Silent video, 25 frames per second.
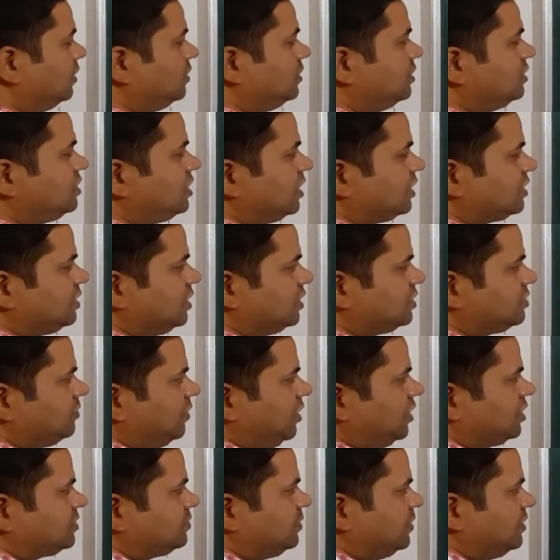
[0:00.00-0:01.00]
this
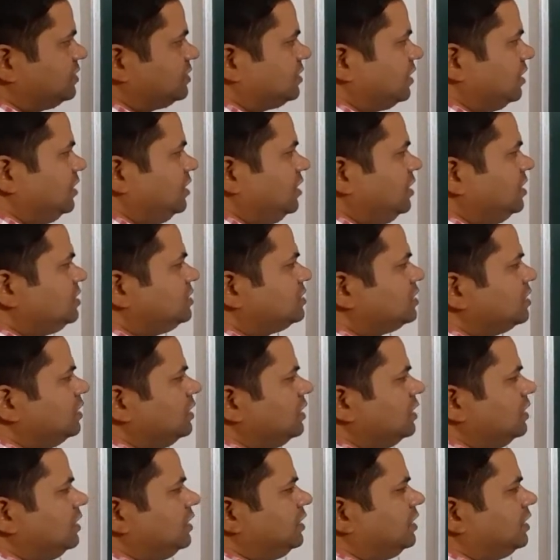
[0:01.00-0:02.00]
decimal expansion is
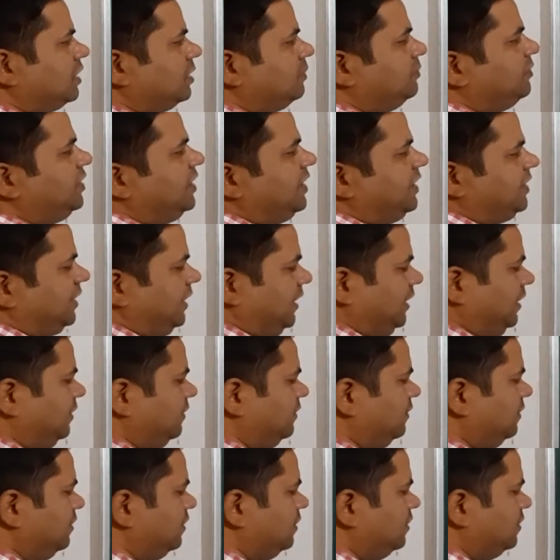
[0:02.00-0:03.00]

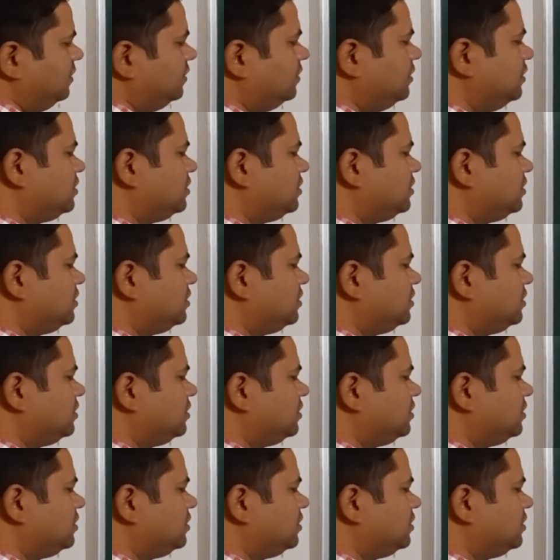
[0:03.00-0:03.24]
terminating.